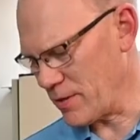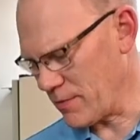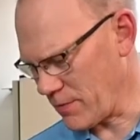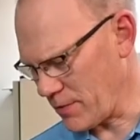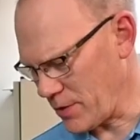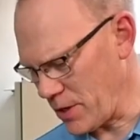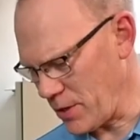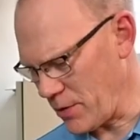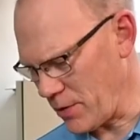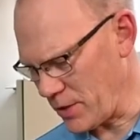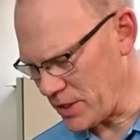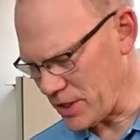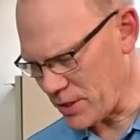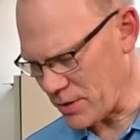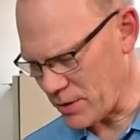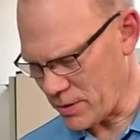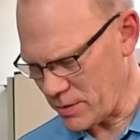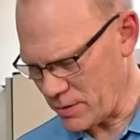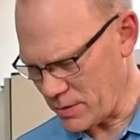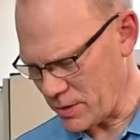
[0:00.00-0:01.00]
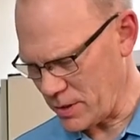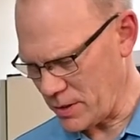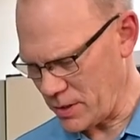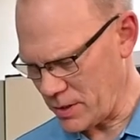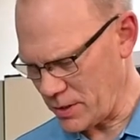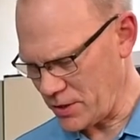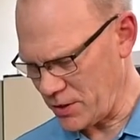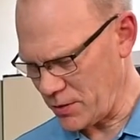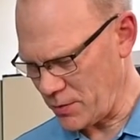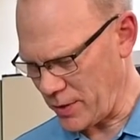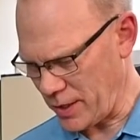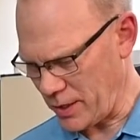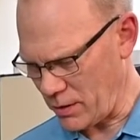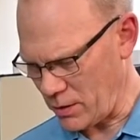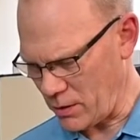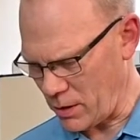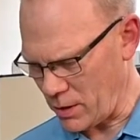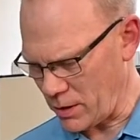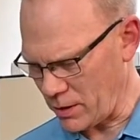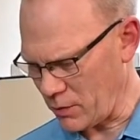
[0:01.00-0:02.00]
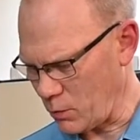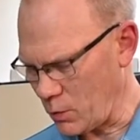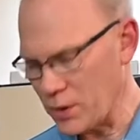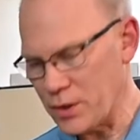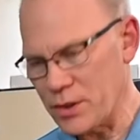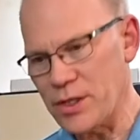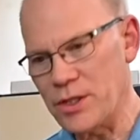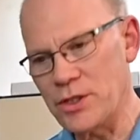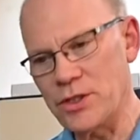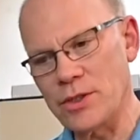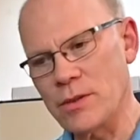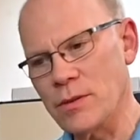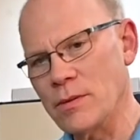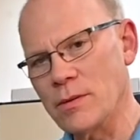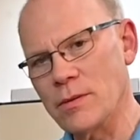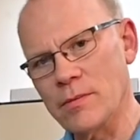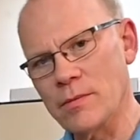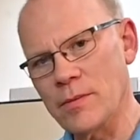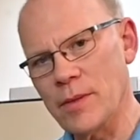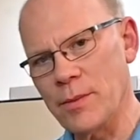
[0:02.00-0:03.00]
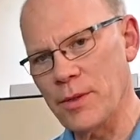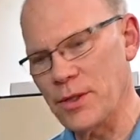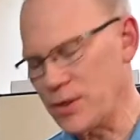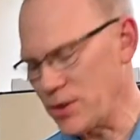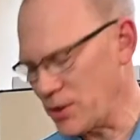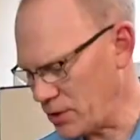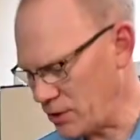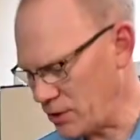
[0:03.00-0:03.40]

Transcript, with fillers: different units here, uh, two analog and one digital. I'm going to